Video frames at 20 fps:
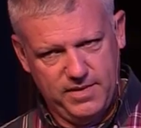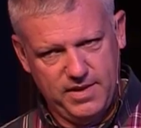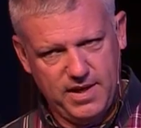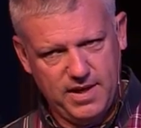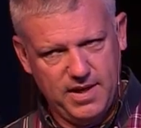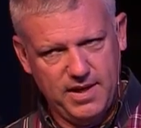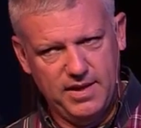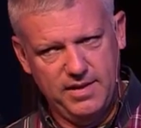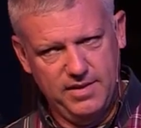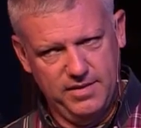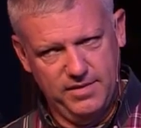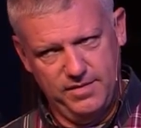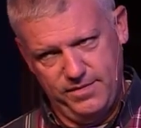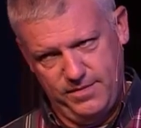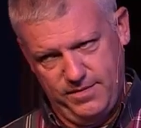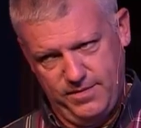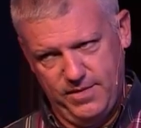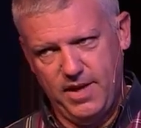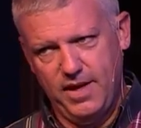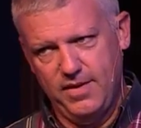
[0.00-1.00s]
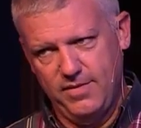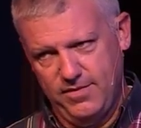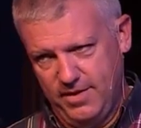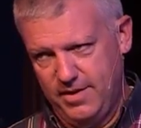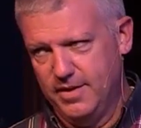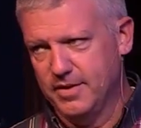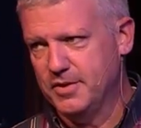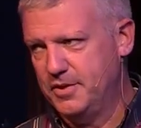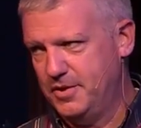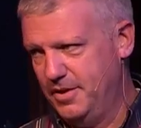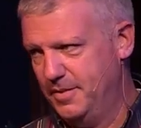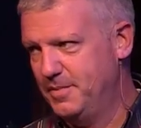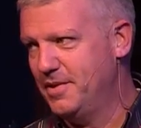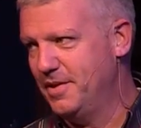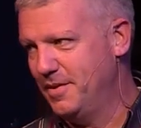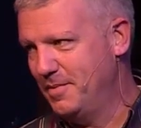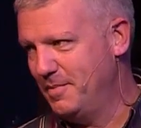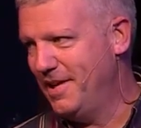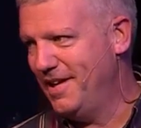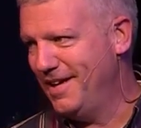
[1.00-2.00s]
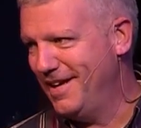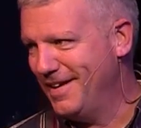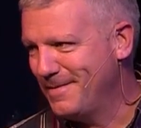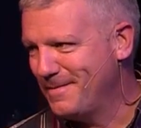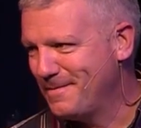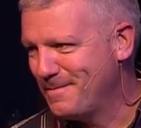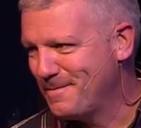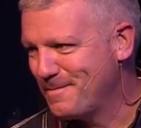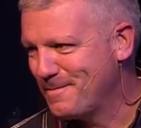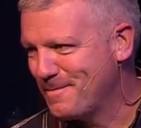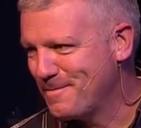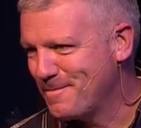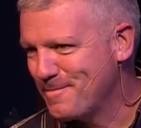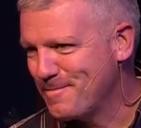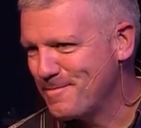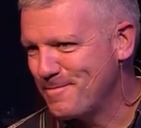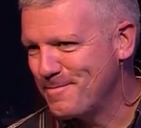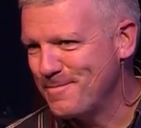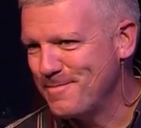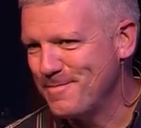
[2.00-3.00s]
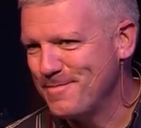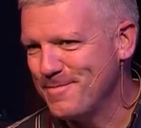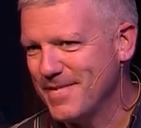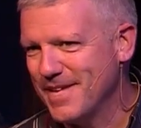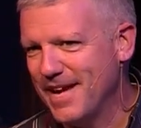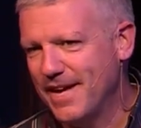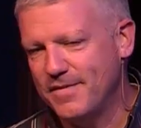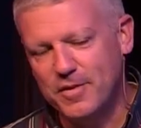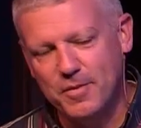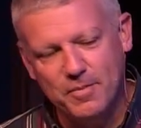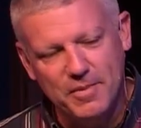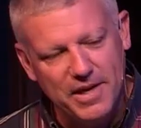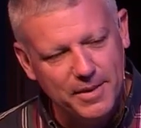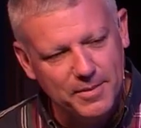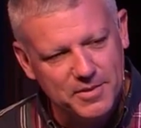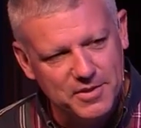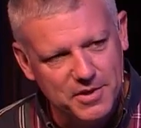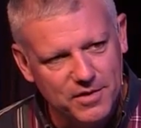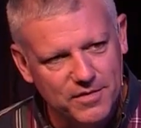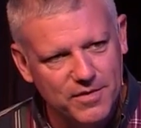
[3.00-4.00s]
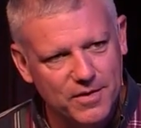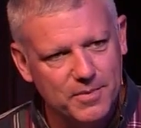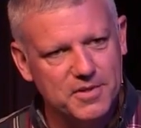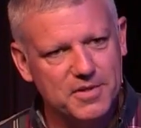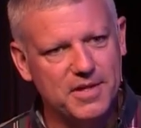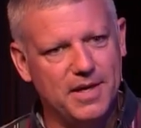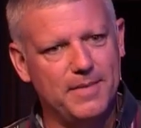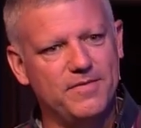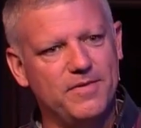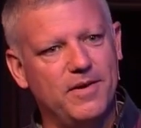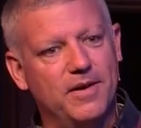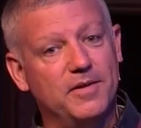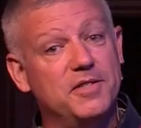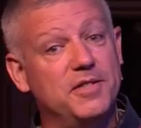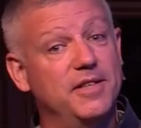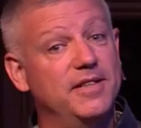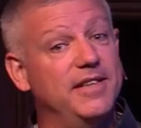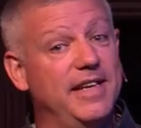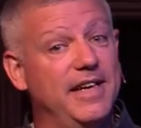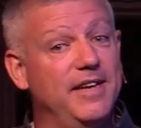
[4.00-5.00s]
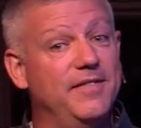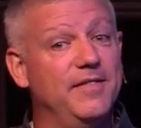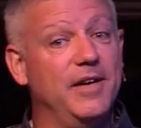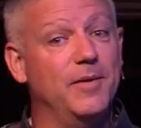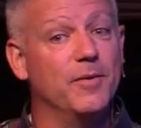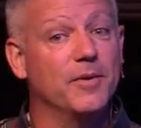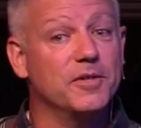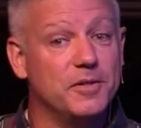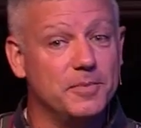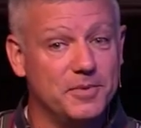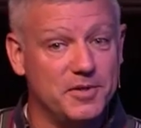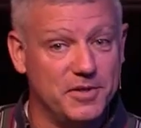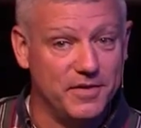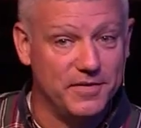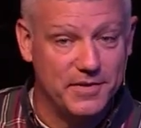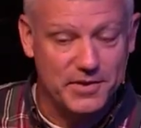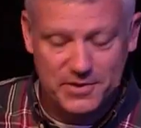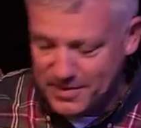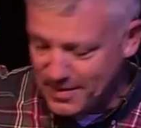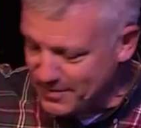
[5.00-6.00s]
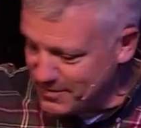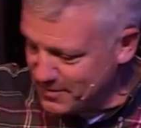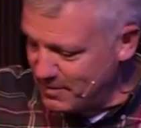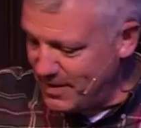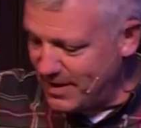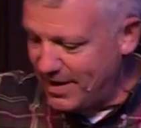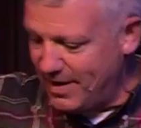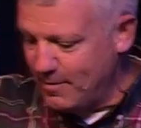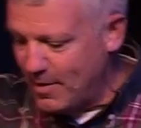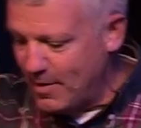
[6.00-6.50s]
kind of gave leadership to the meeting. After the meeting was over, it was time for our Sunday evening worship service, so I was making